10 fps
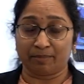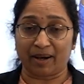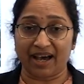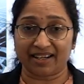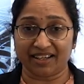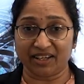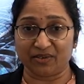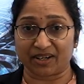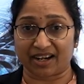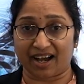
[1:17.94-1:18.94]
parking
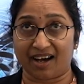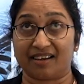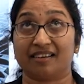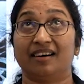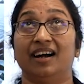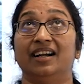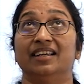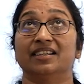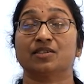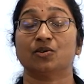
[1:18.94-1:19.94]
your car
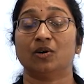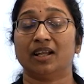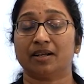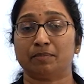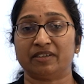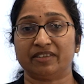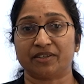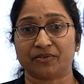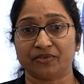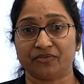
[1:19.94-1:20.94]
under a
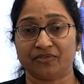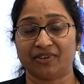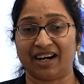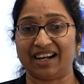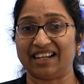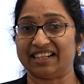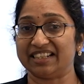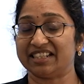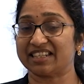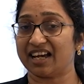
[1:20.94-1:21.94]
solar-powered roof and let
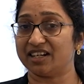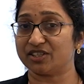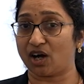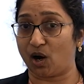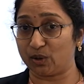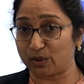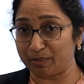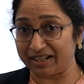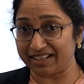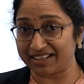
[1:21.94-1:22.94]
it charge
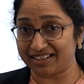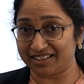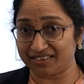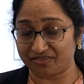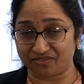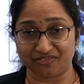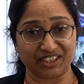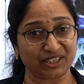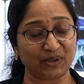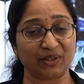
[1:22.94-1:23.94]
automatically
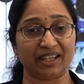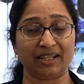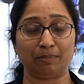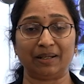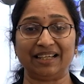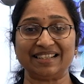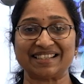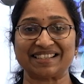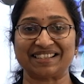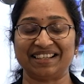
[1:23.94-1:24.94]
without any
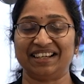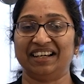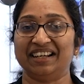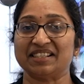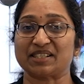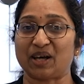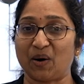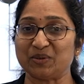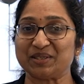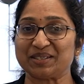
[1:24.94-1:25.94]
plugs.
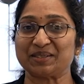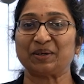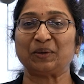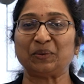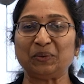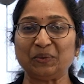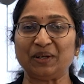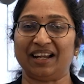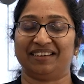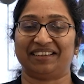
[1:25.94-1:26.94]
Sounds
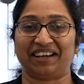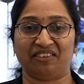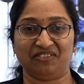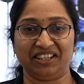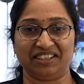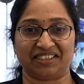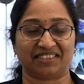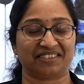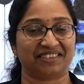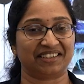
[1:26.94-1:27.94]
cool and
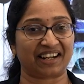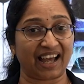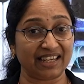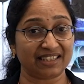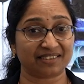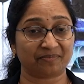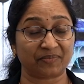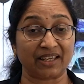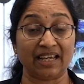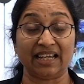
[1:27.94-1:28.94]
convenient, right?
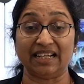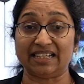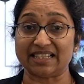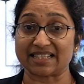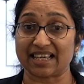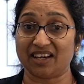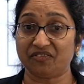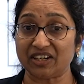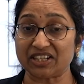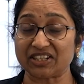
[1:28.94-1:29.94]
It is
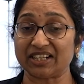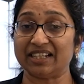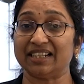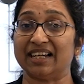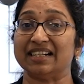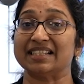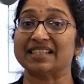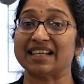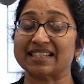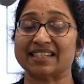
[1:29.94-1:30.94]
efficient and
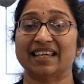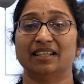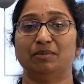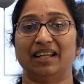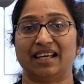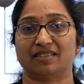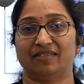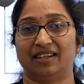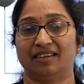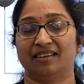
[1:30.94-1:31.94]
sustainable as
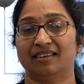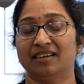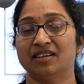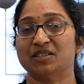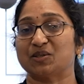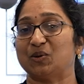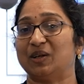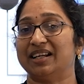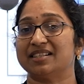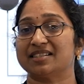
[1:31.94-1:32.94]
well. So
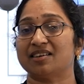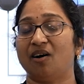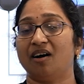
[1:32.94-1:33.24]
let's